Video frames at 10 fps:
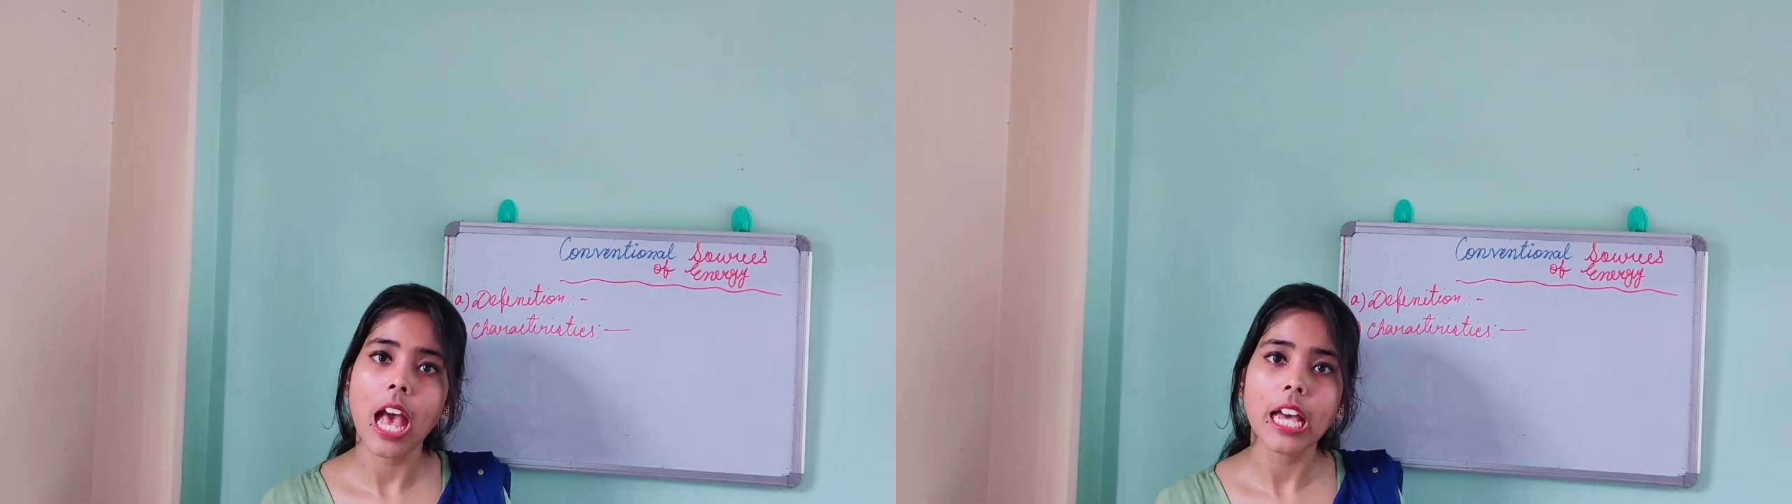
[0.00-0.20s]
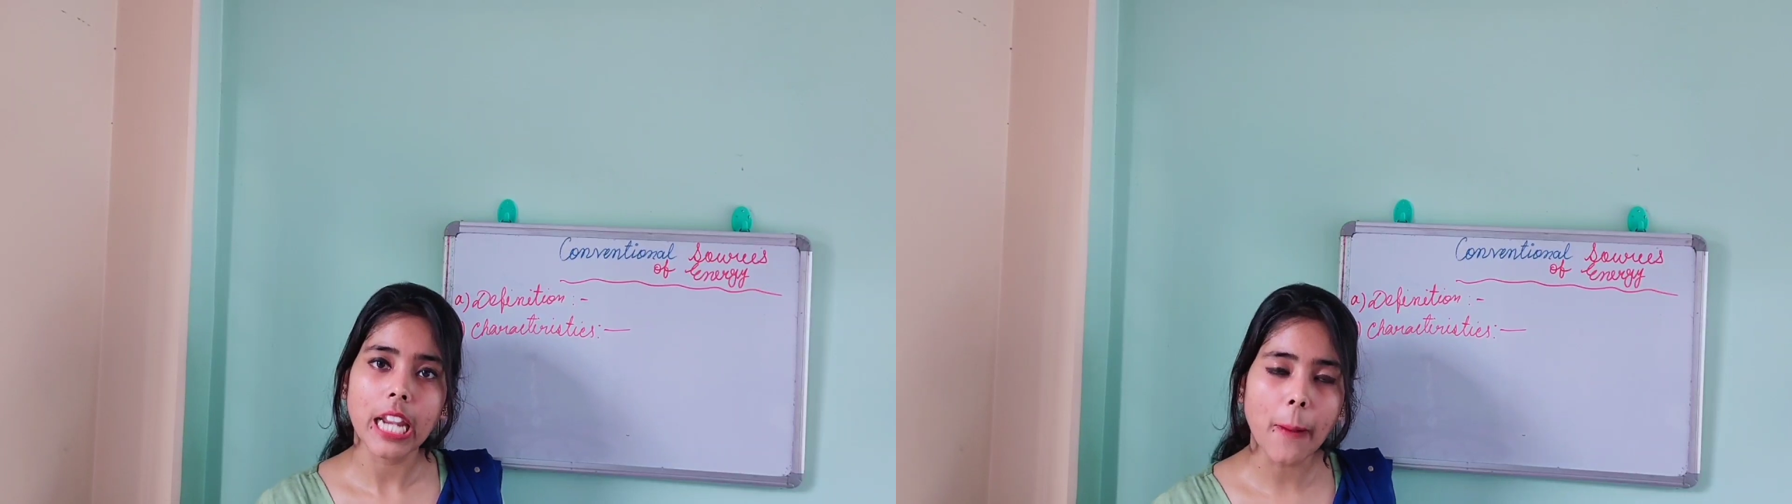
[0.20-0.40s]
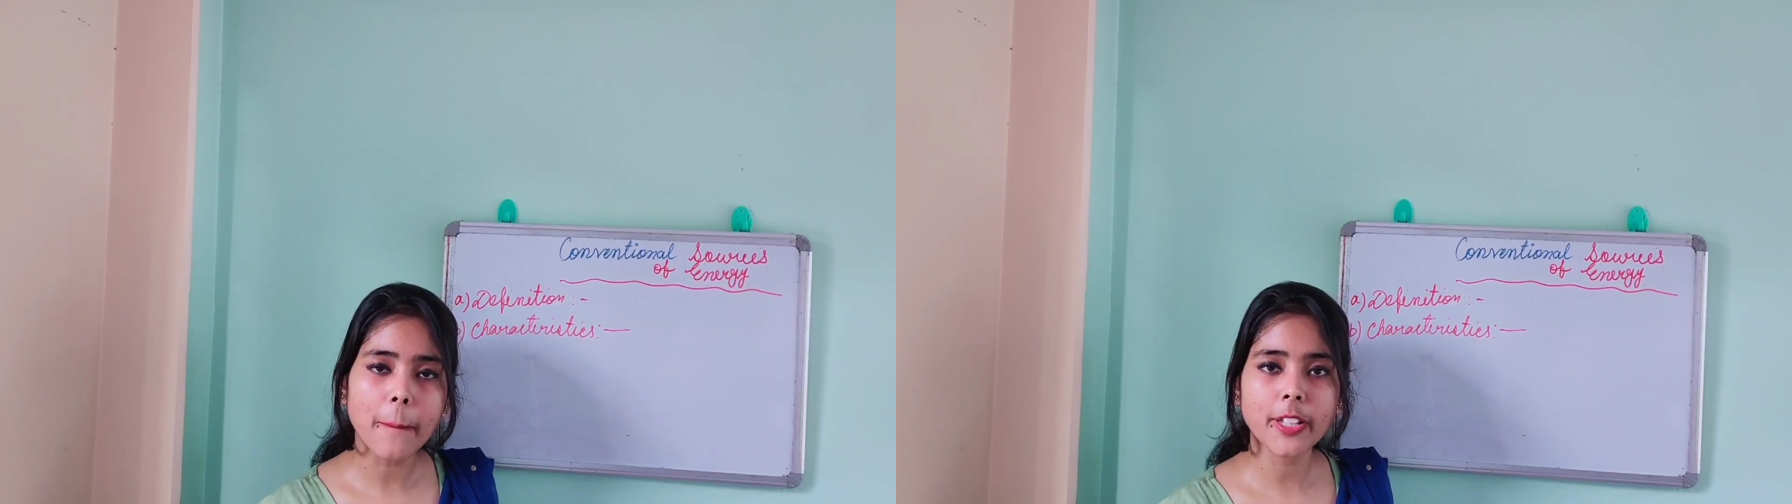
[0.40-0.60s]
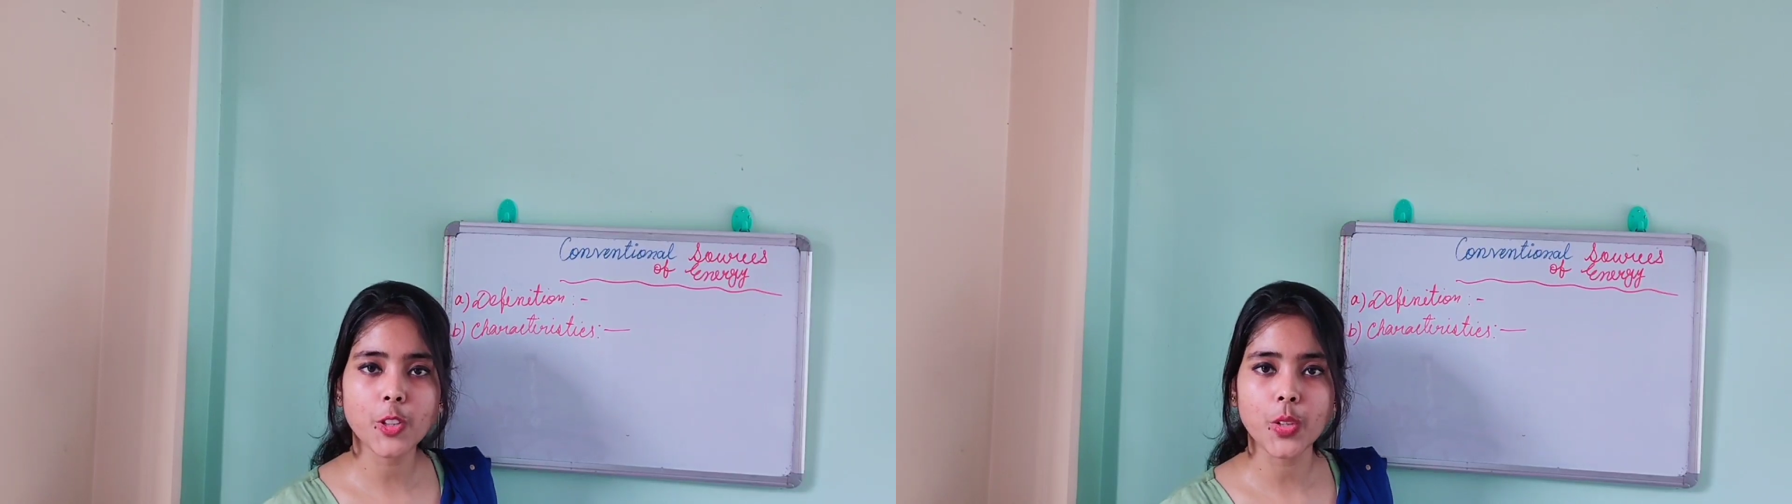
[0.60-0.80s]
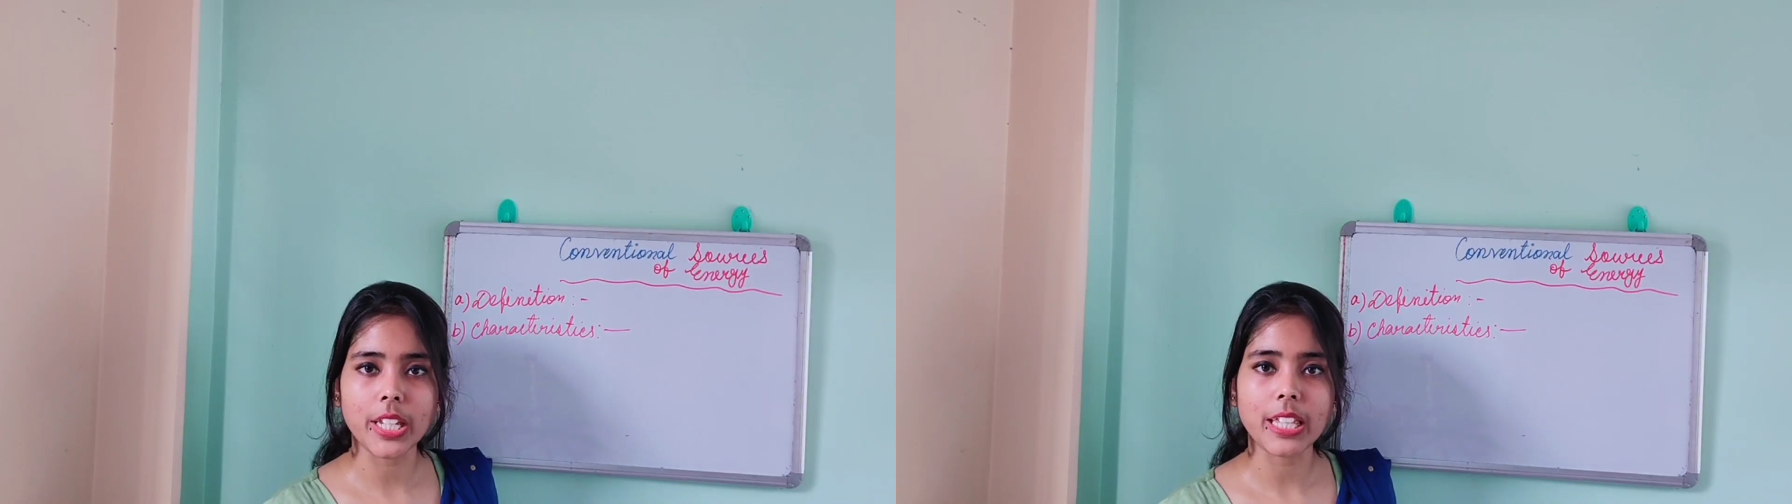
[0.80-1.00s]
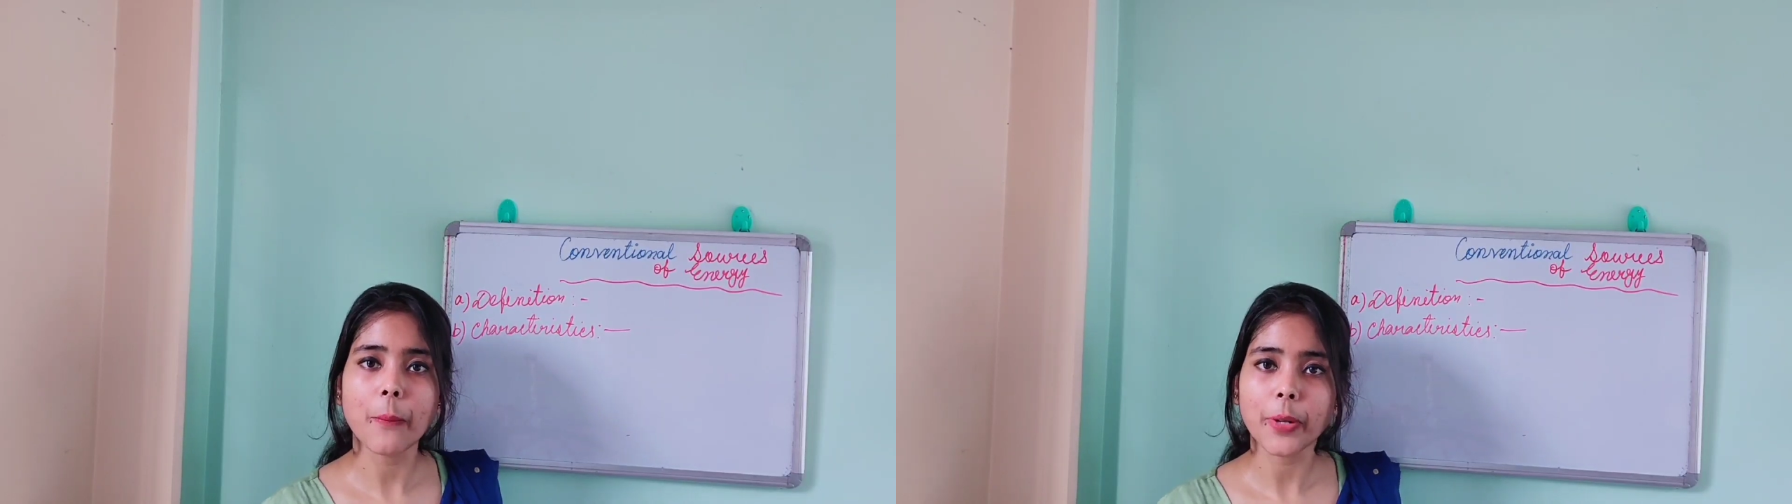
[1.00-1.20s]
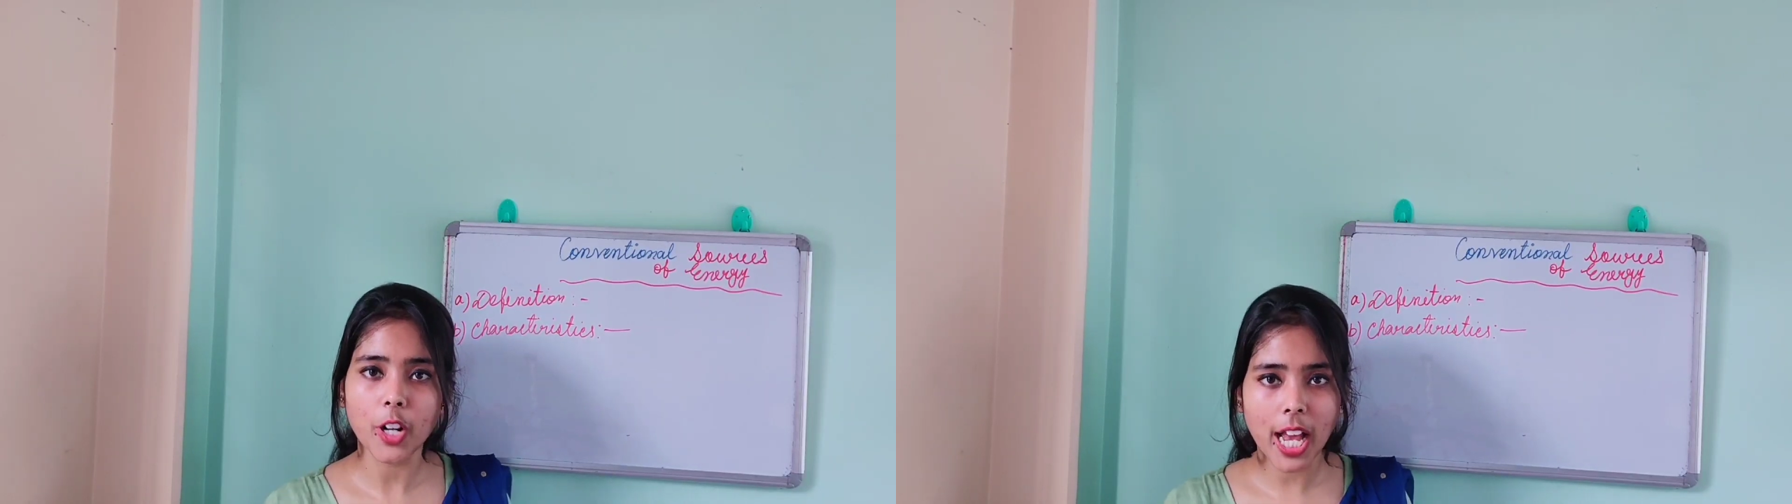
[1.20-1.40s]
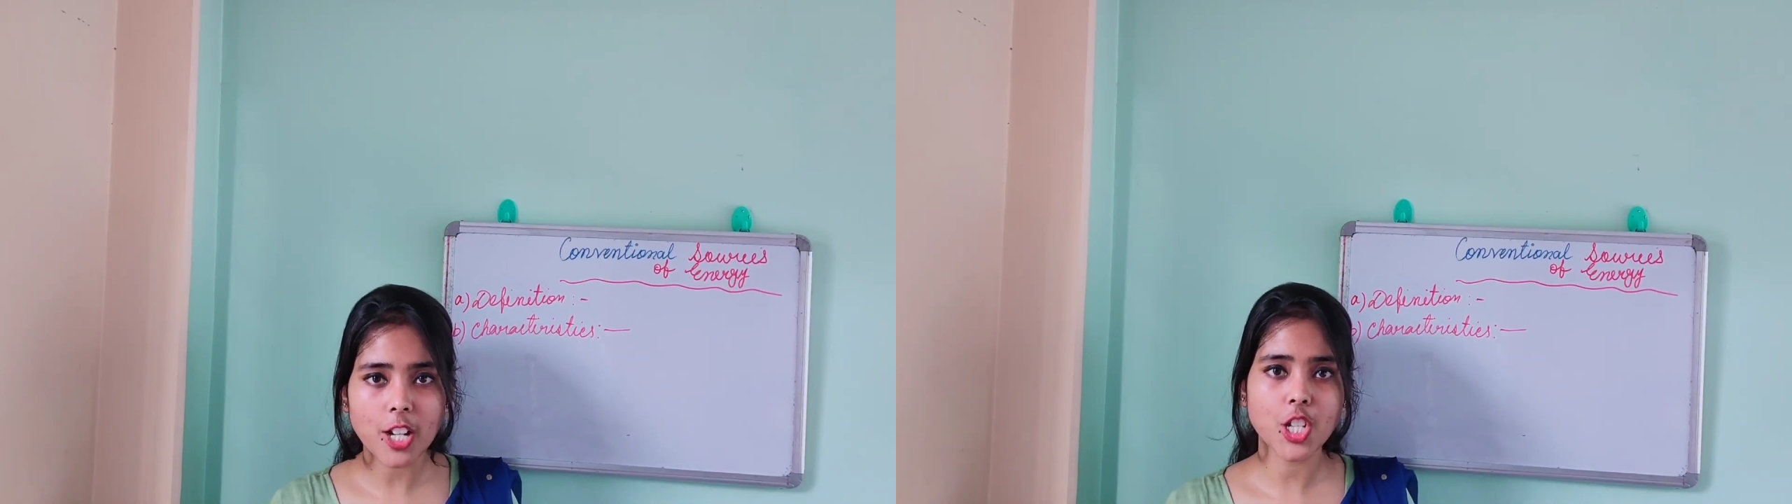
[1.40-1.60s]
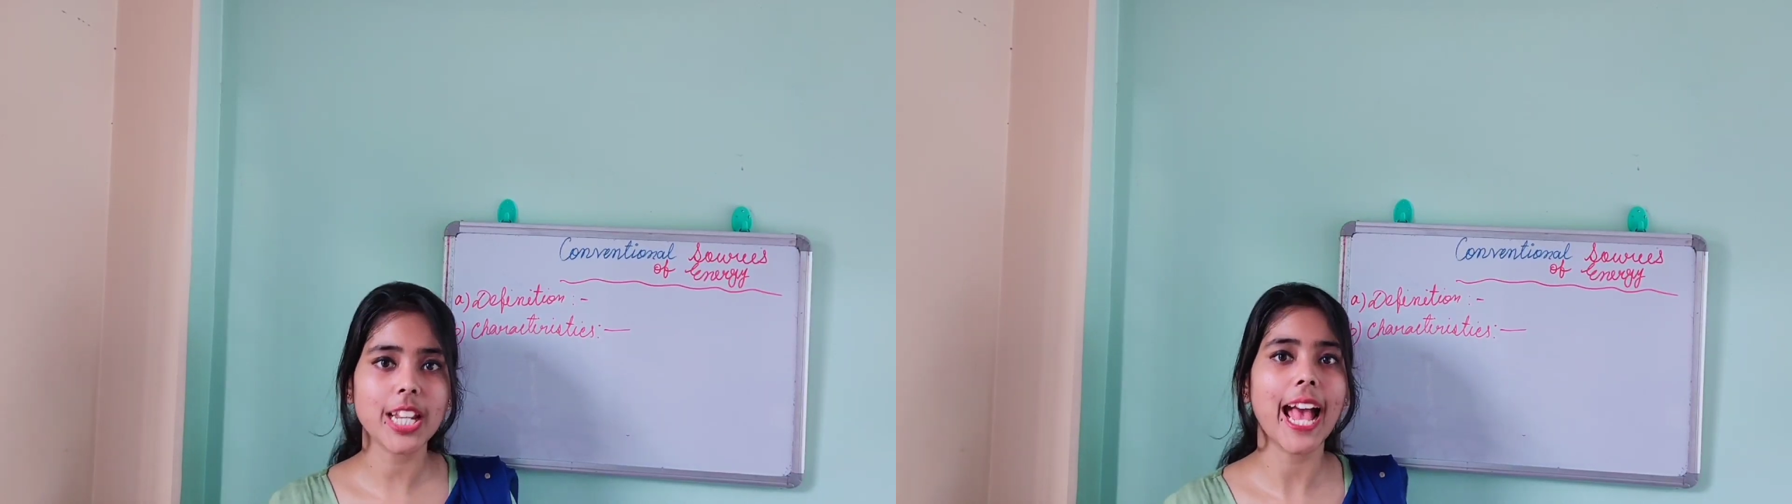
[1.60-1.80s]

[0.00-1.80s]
Number 3, the production